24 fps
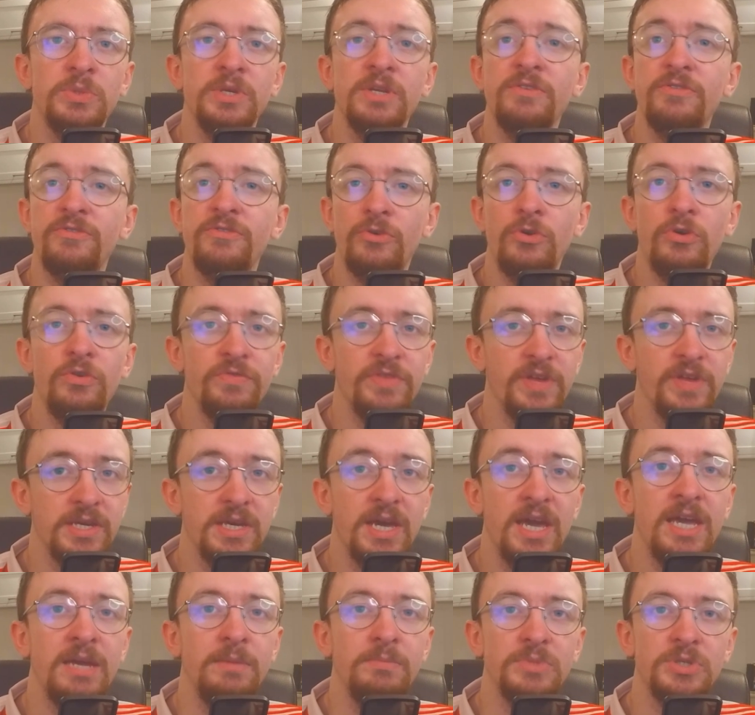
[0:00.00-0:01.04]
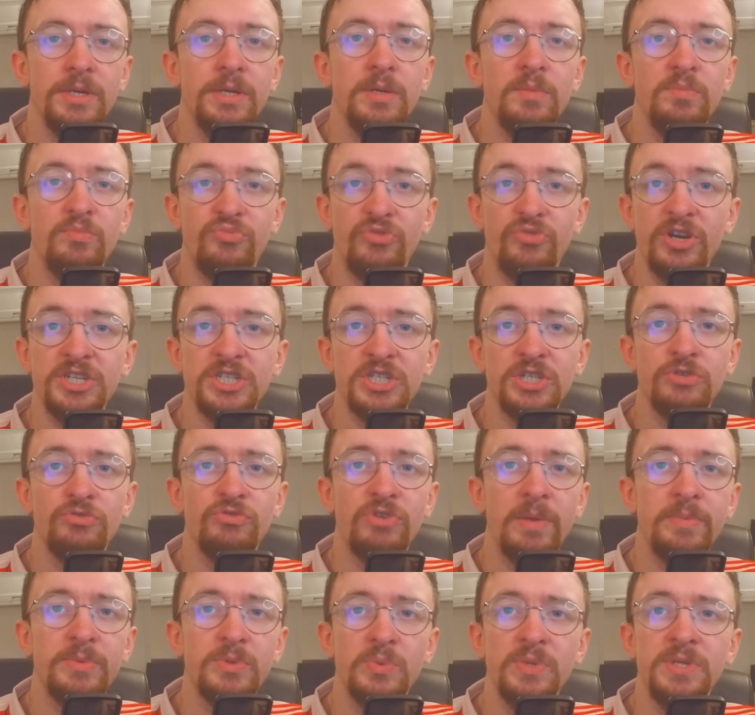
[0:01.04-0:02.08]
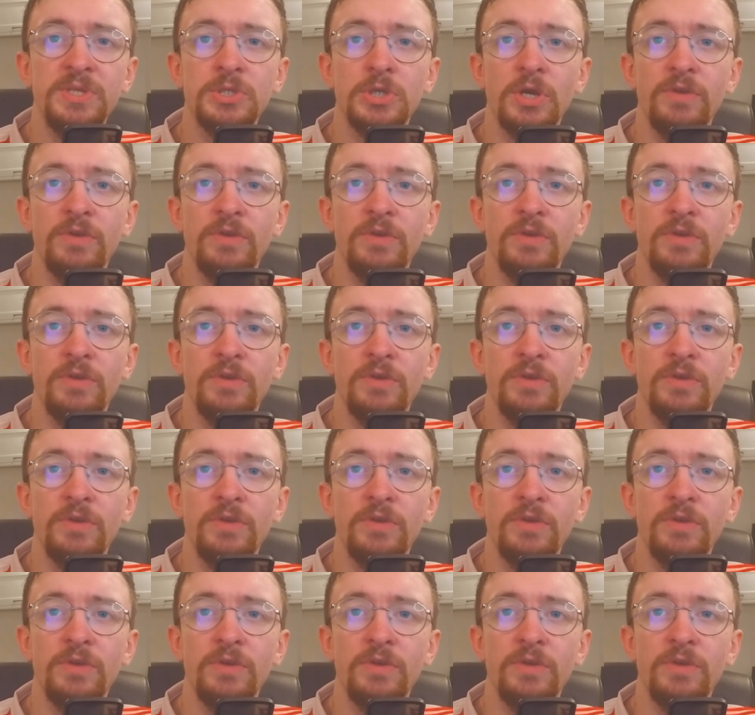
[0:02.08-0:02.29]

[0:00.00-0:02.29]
4 of their games. Brest grabbed wins over